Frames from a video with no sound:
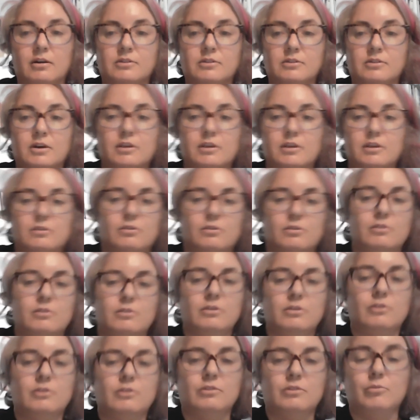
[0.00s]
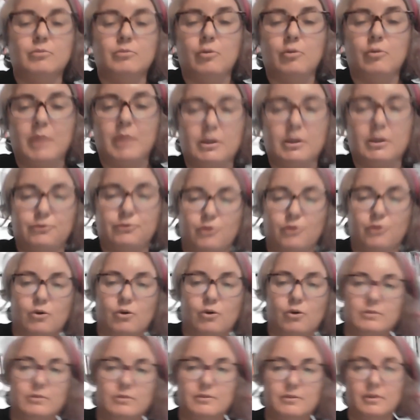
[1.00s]
right on your mobile
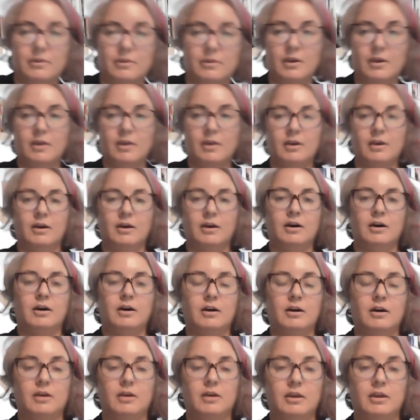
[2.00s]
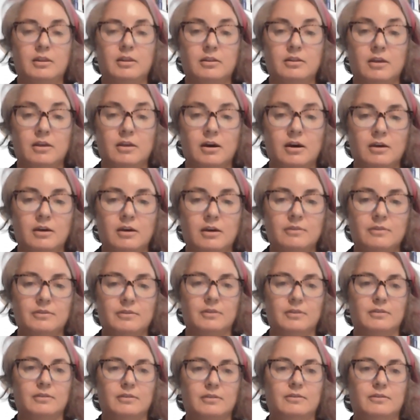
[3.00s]
phones and
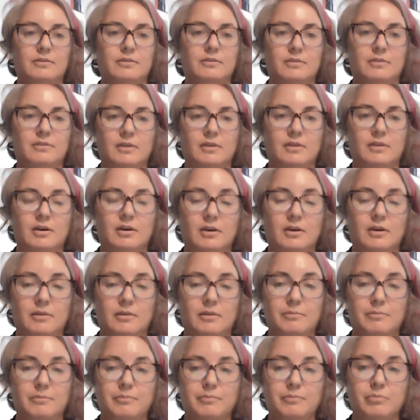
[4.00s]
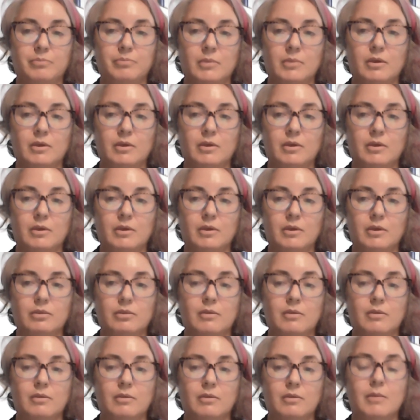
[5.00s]
access the
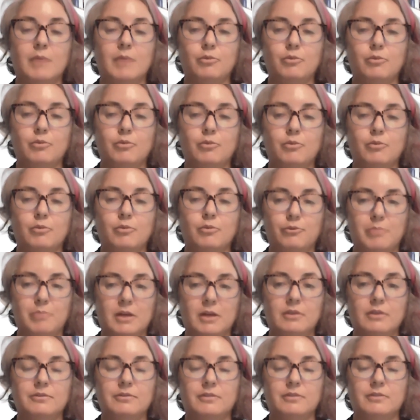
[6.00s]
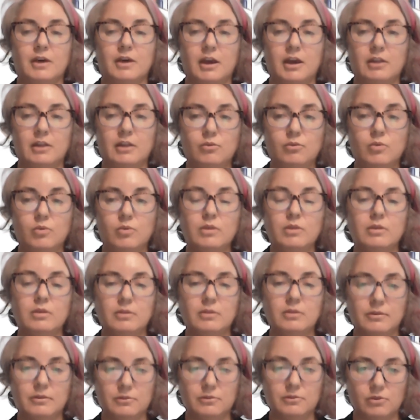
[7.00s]
map of Palestine with the
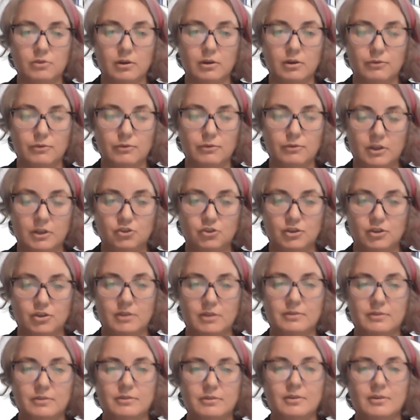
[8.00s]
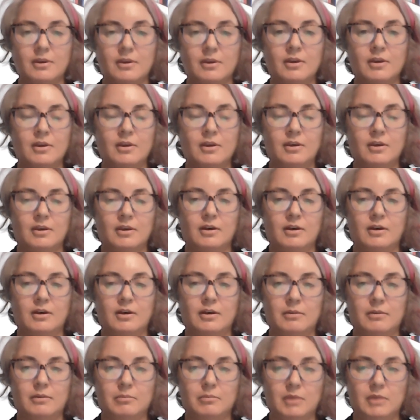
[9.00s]
destroyed villages
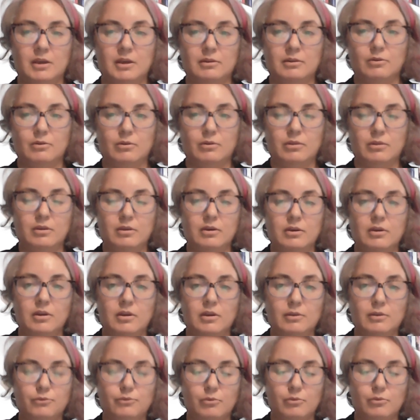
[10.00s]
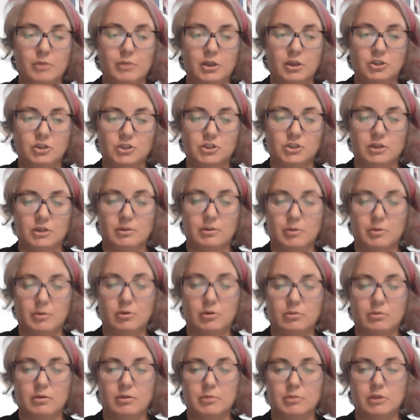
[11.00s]
and all the information about
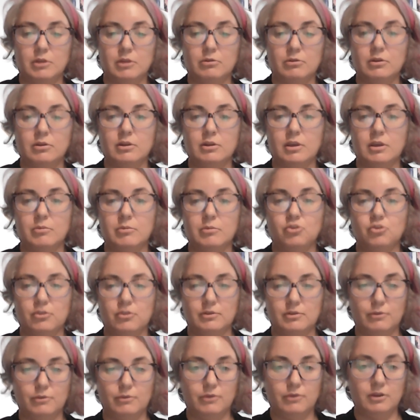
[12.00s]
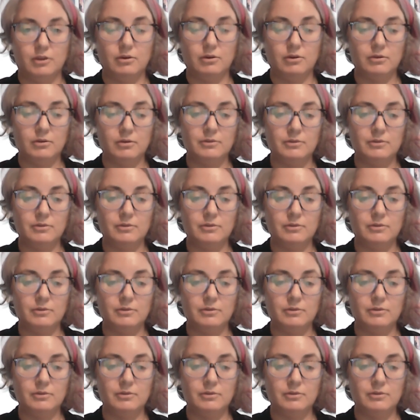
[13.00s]
them, including images and videos.